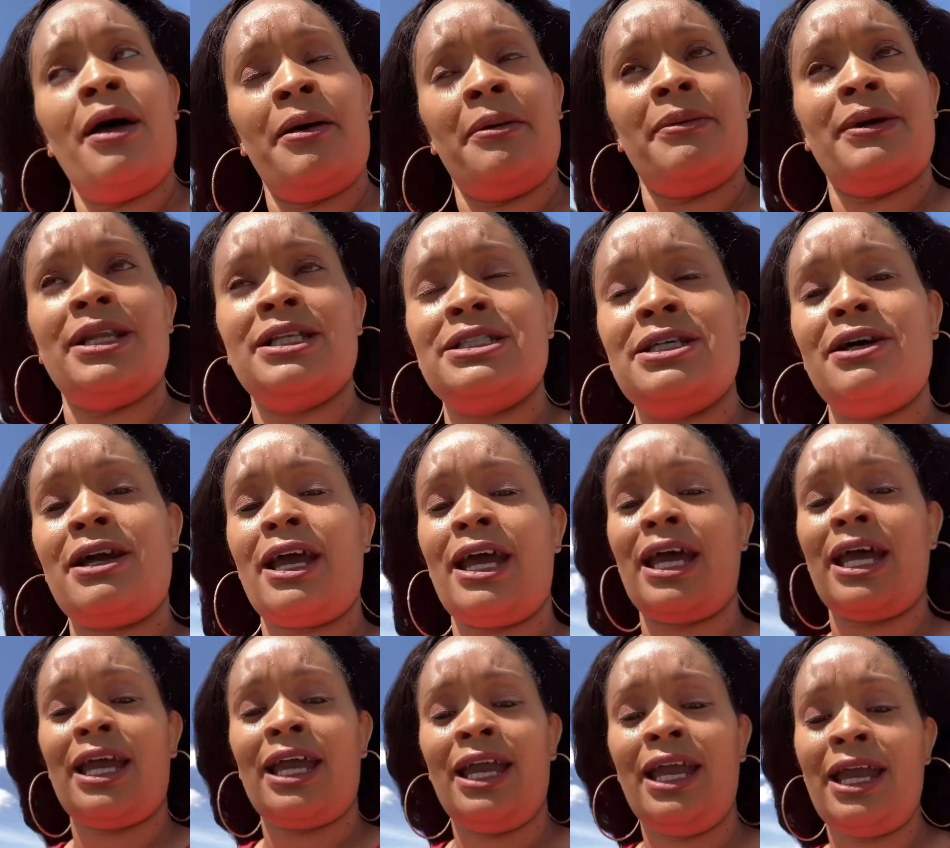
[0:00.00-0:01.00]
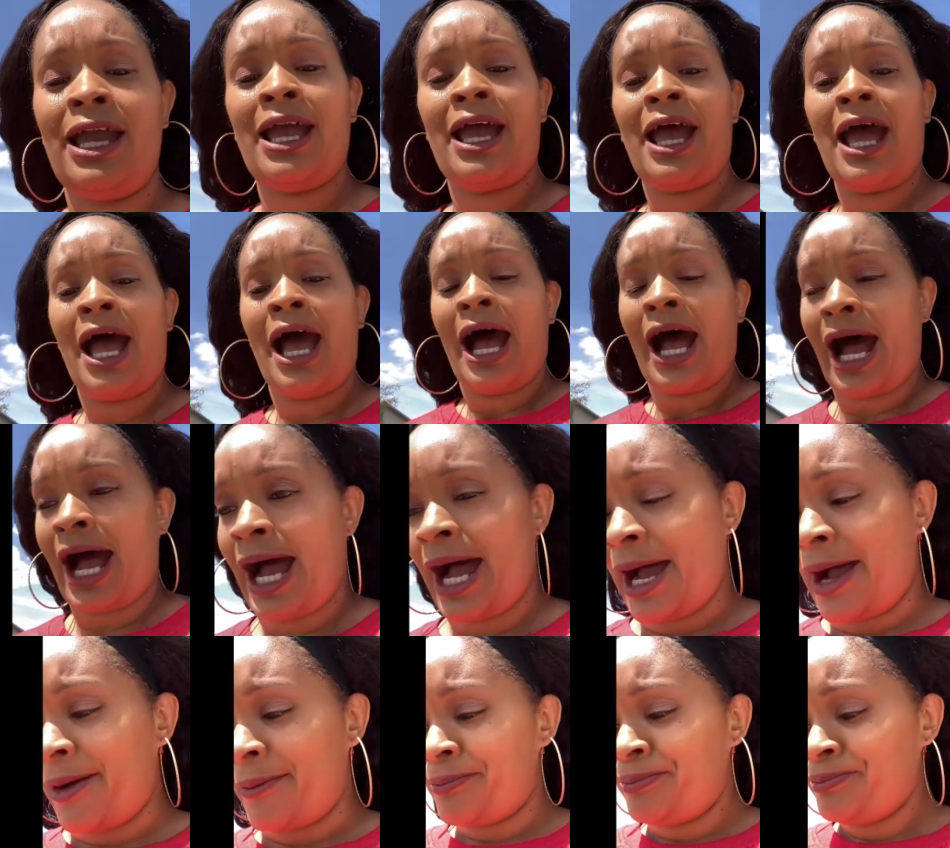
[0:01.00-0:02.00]
but it's okay.
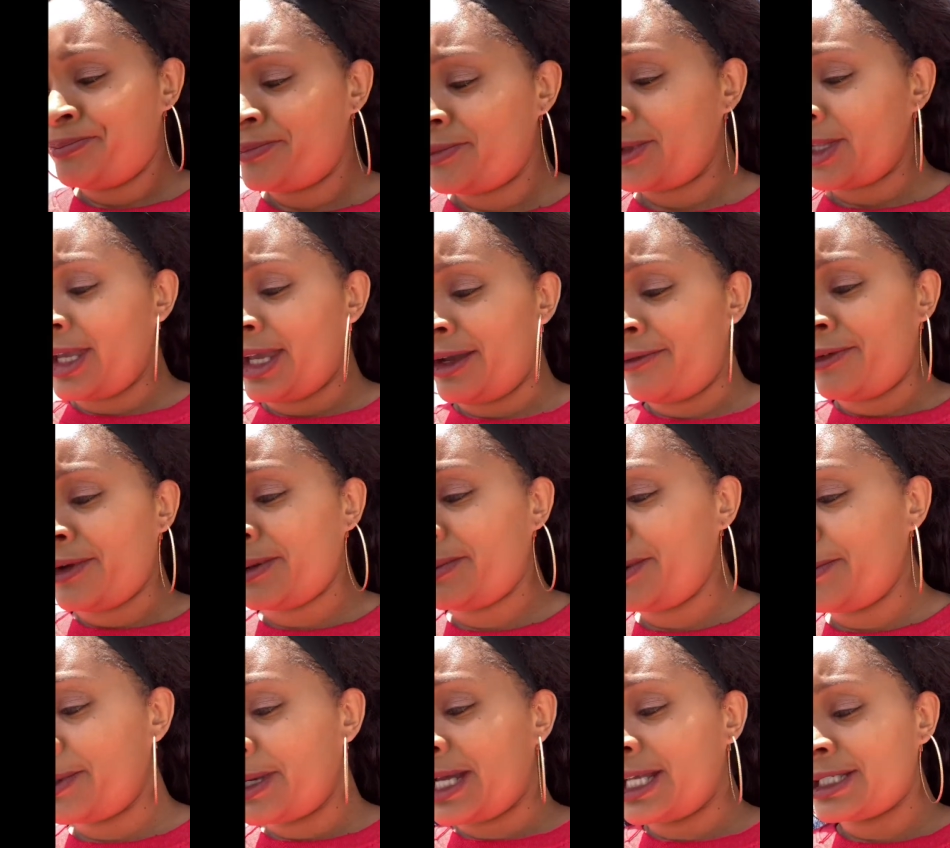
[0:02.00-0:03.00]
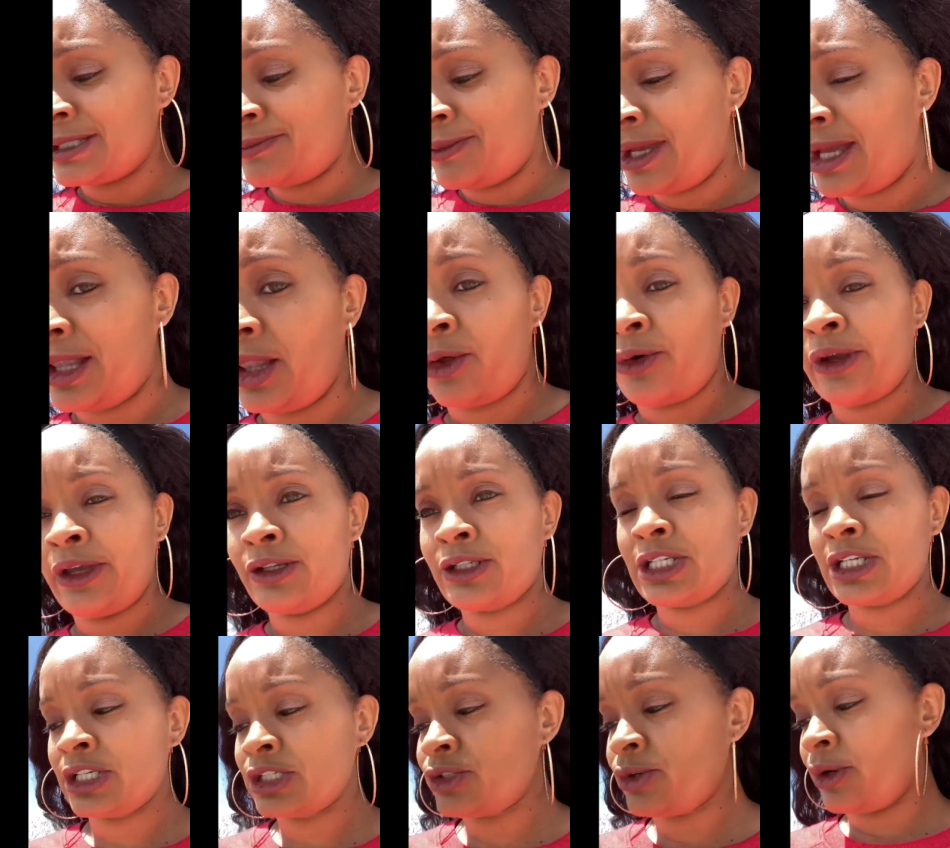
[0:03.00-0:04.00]
And for the people that's been loyal
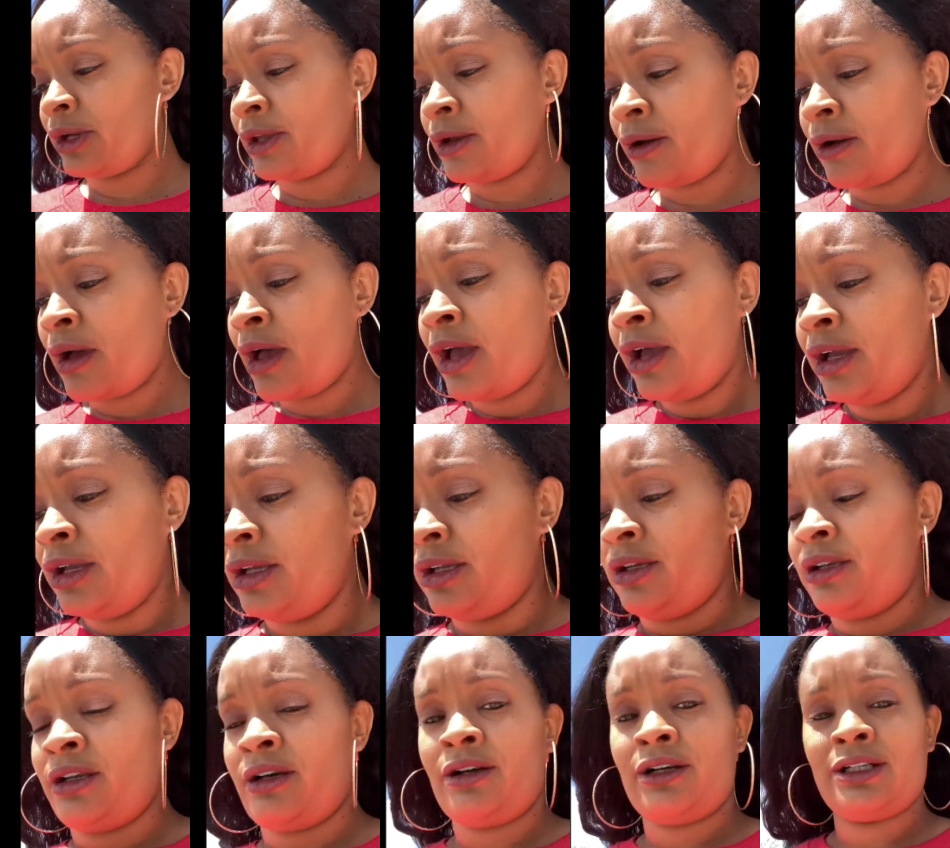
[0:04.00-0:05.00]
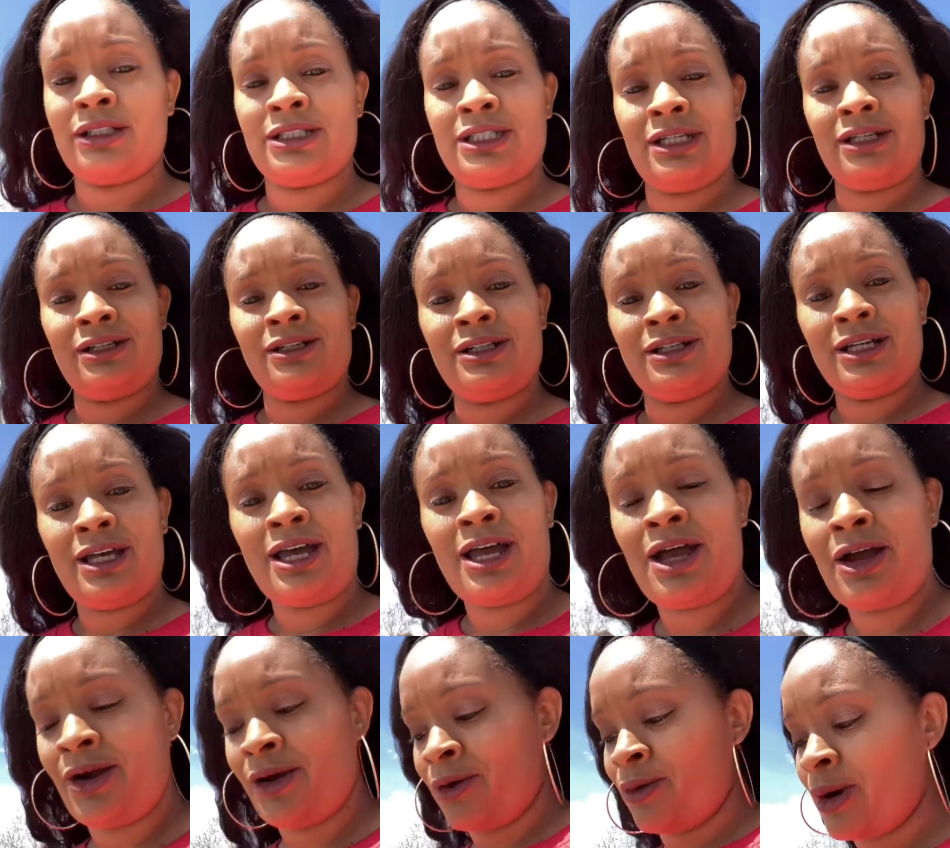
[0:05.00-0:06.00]
to the soil, you know, continue to
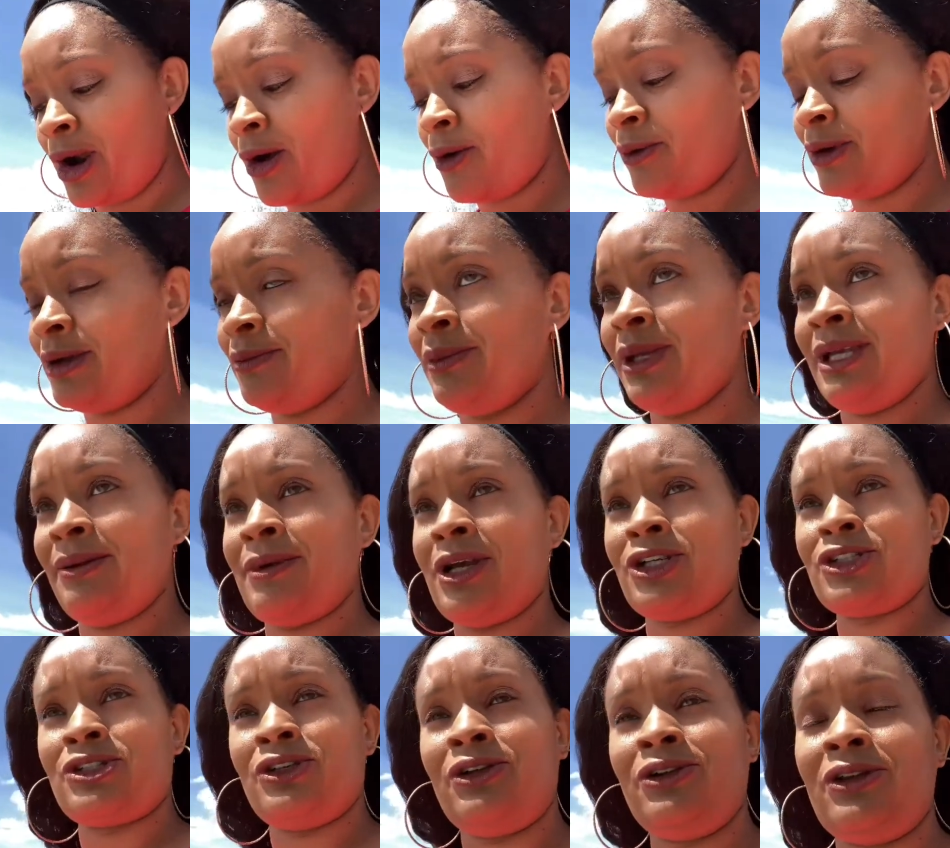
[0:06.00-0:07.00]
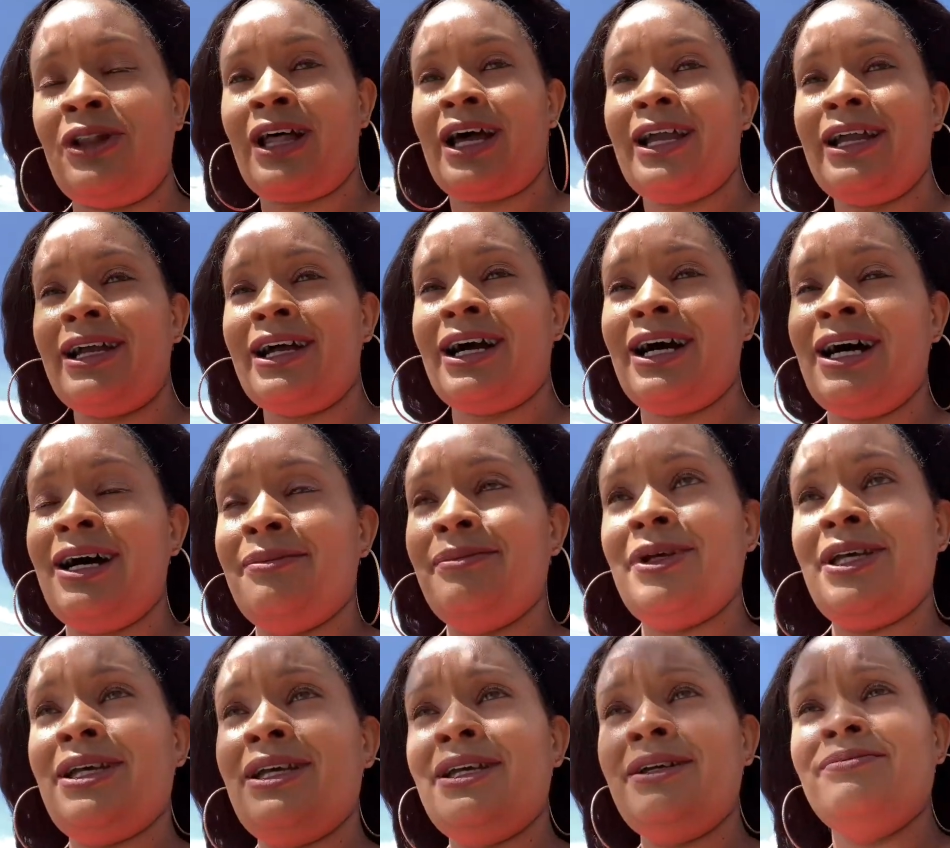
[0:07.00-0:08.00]
grow with me. Make sure you like,
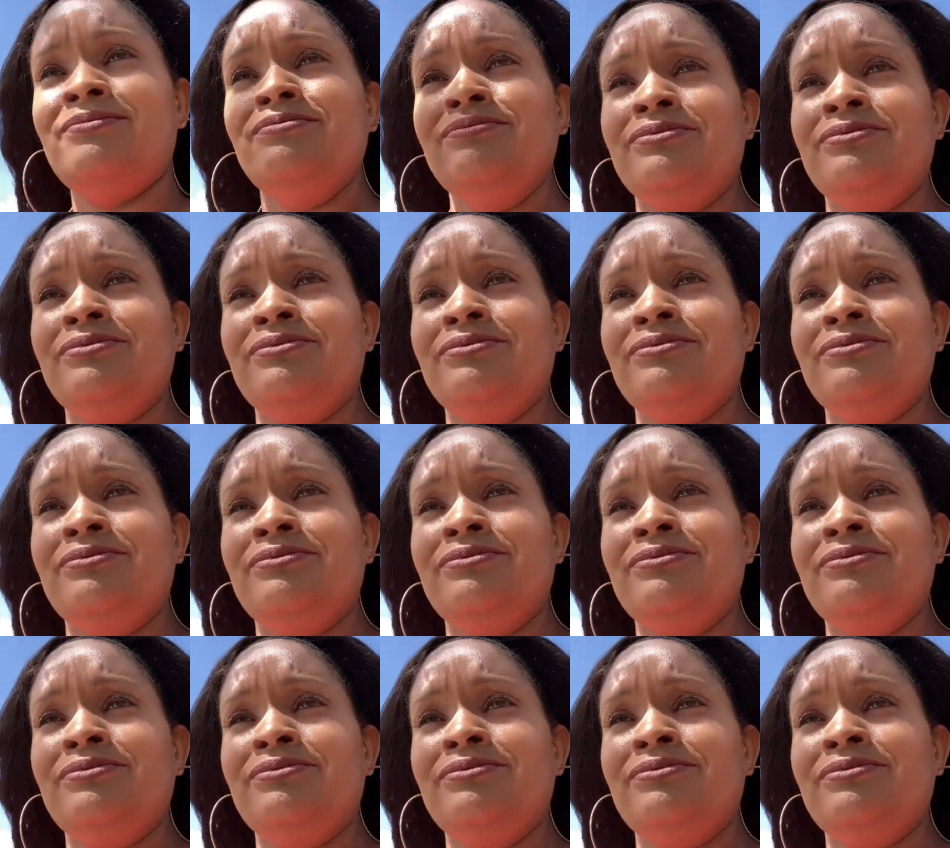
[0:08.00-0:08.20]
comment,